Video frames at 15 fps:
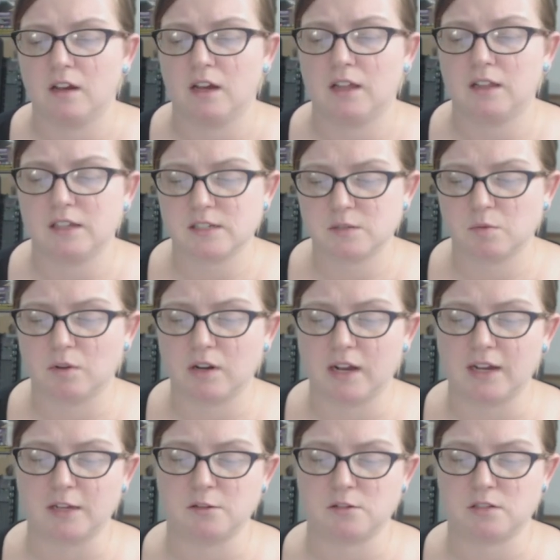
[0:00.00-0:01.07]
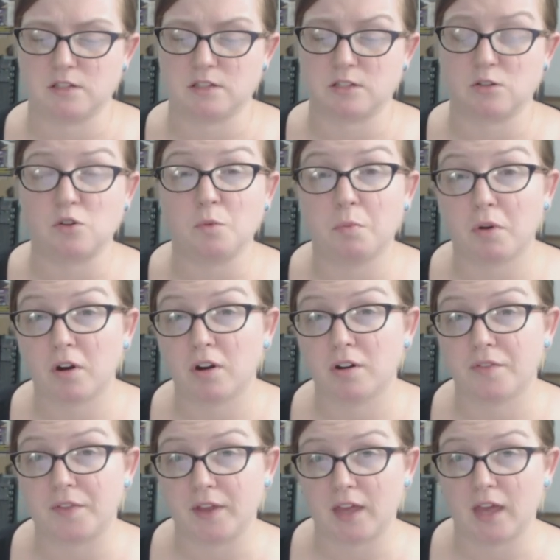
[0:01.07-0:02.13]
And this one I used the scooper
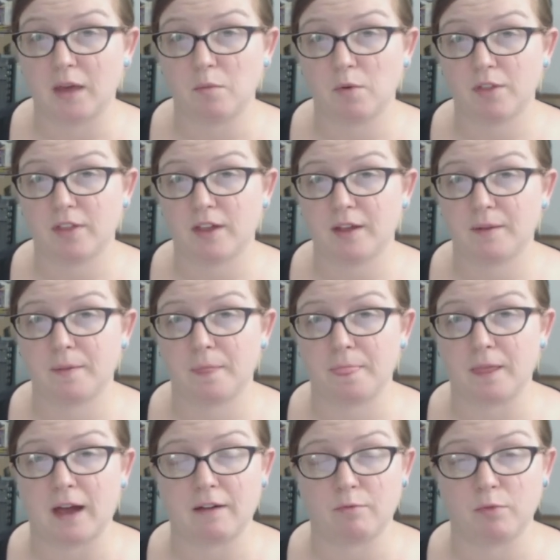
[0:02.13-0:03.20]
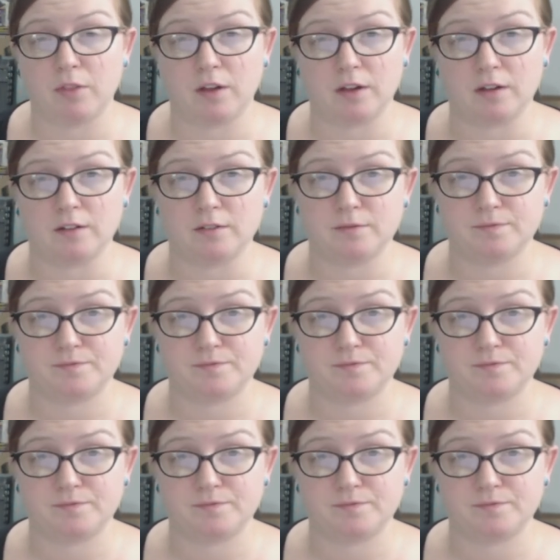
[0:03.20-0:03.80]
that came with it, the, the